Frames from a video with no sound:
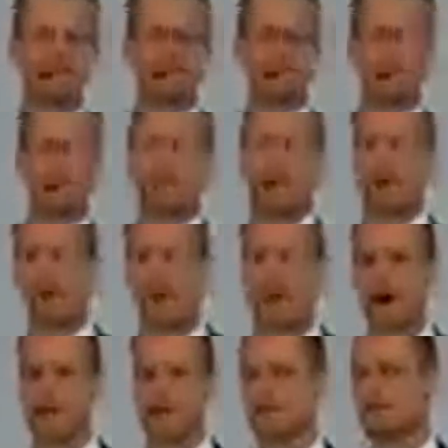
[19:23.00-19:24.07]
of those very
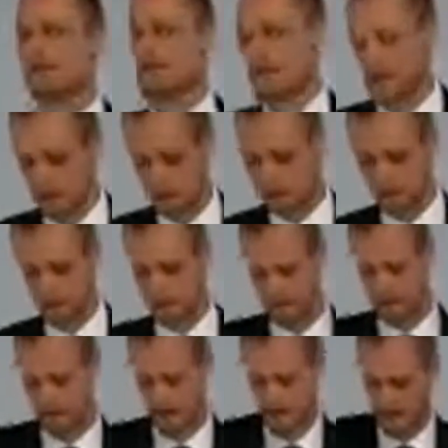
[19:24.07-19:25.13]
positive things,
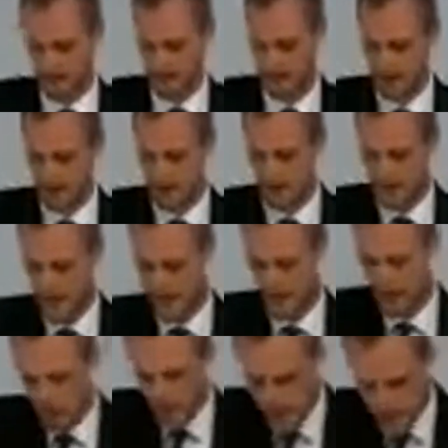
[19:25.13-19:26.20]
as we
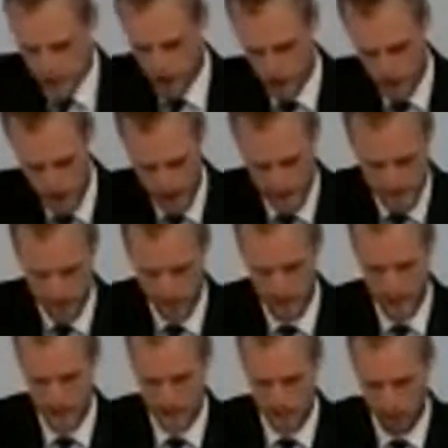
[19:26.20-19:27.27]
read church history
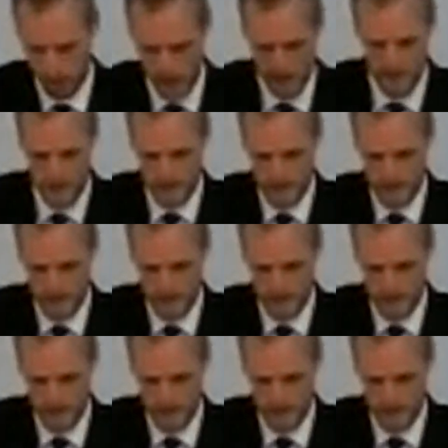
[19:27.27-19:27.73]
and as we read this